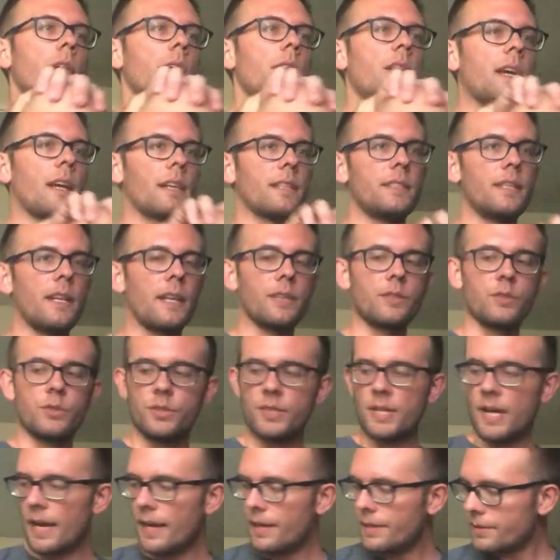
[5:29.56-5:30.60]
next
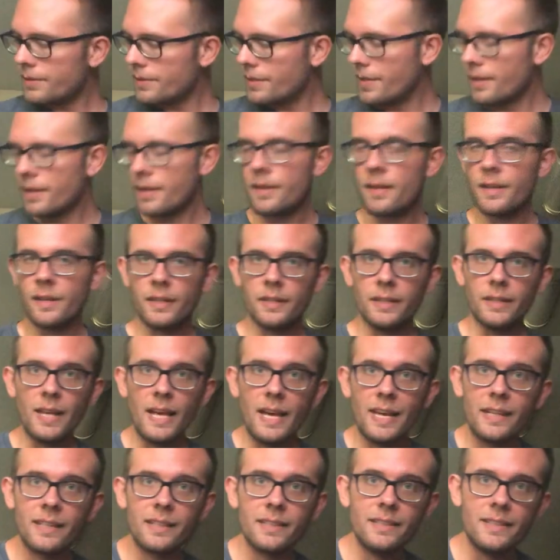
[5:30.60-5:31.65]
exercise,
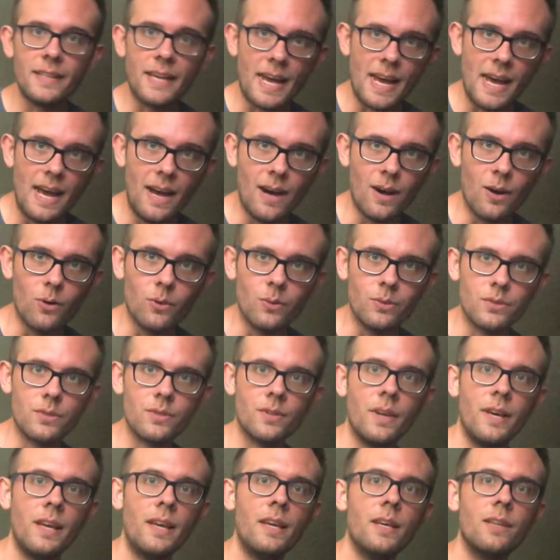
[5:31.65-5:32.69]
leg downs.
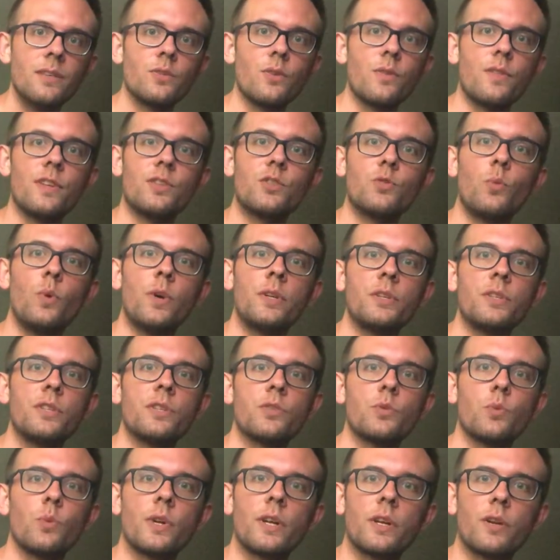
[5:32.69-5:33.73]
So this one, you
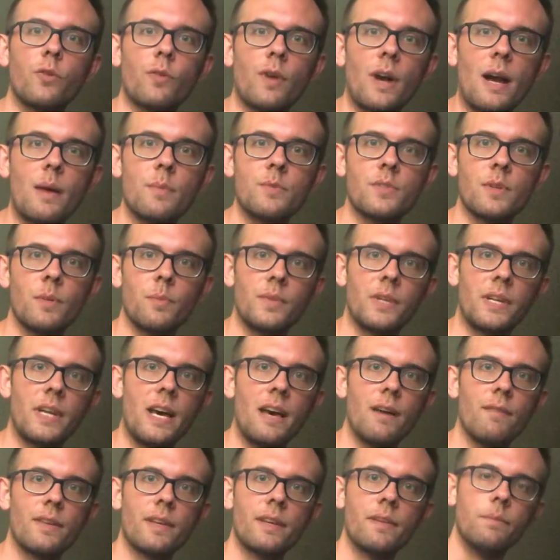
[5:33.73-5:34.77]
just want to grab something
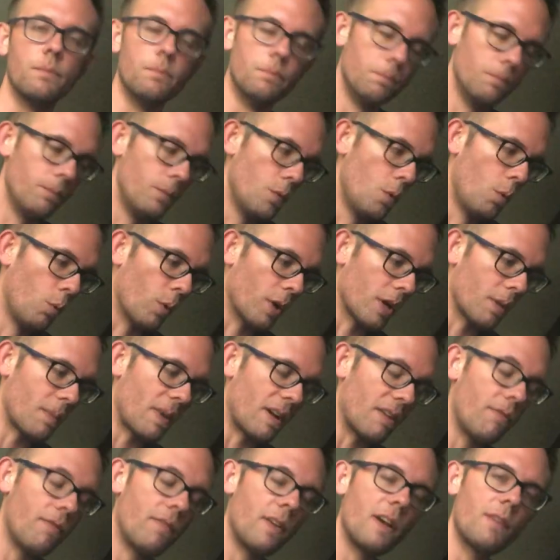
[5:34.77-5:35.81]
heavy. One of
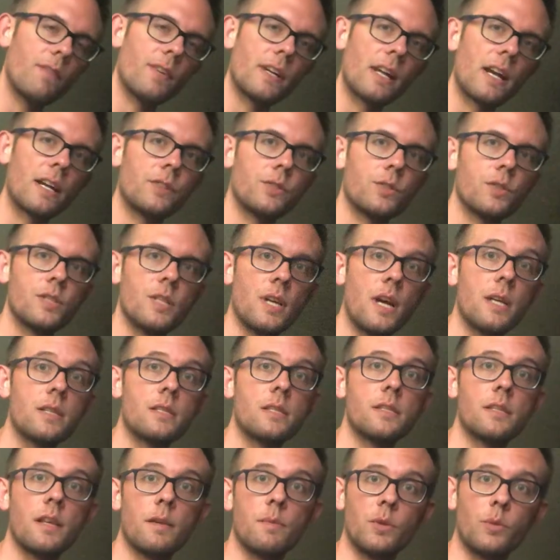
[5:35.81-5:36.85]
my favorite
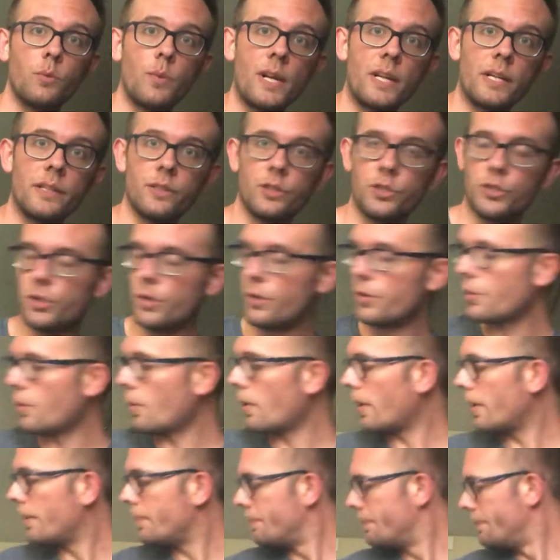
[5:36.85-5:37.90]
exercises I've been waiting to show you
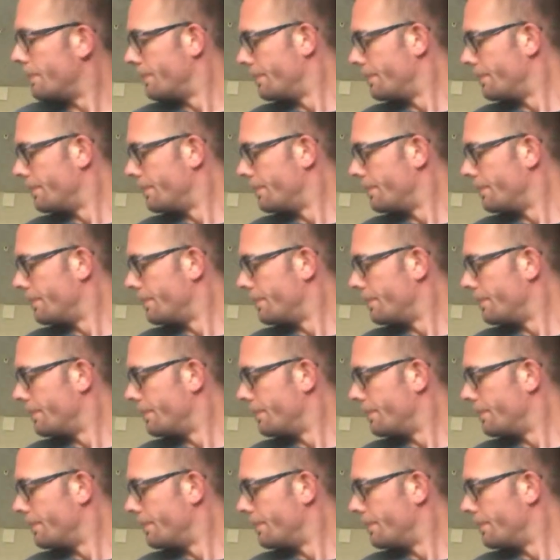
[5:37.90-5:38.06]
all.